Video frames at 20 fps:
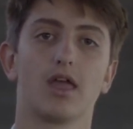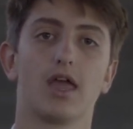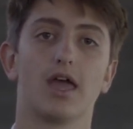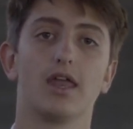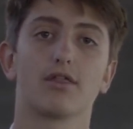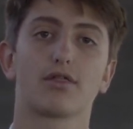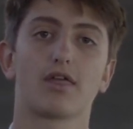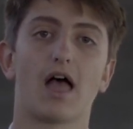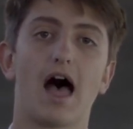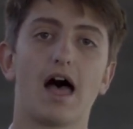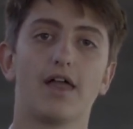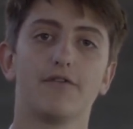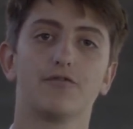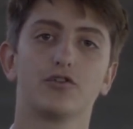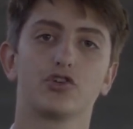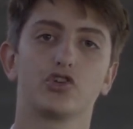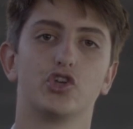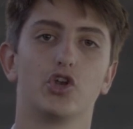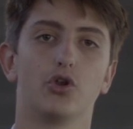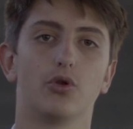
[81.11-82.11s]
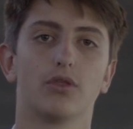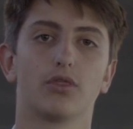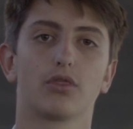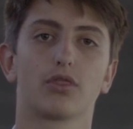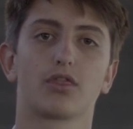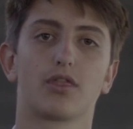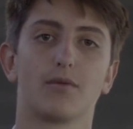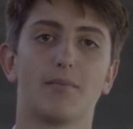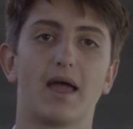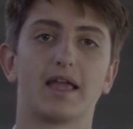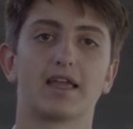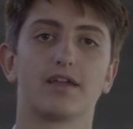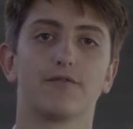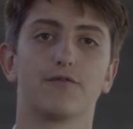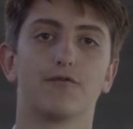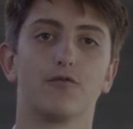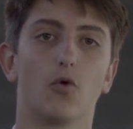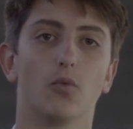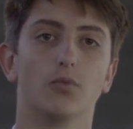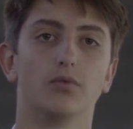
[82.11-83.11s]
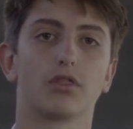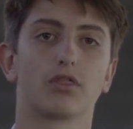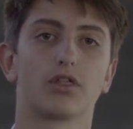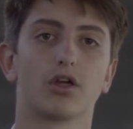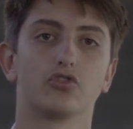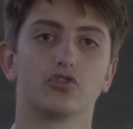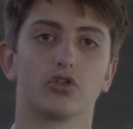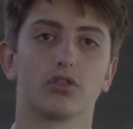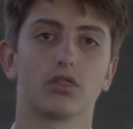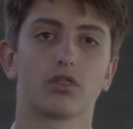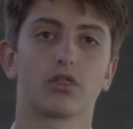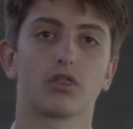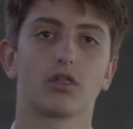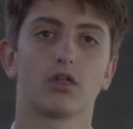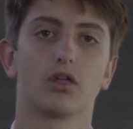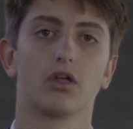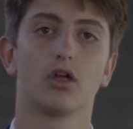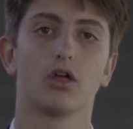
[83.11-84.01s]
it is hard for students to make informed decisions,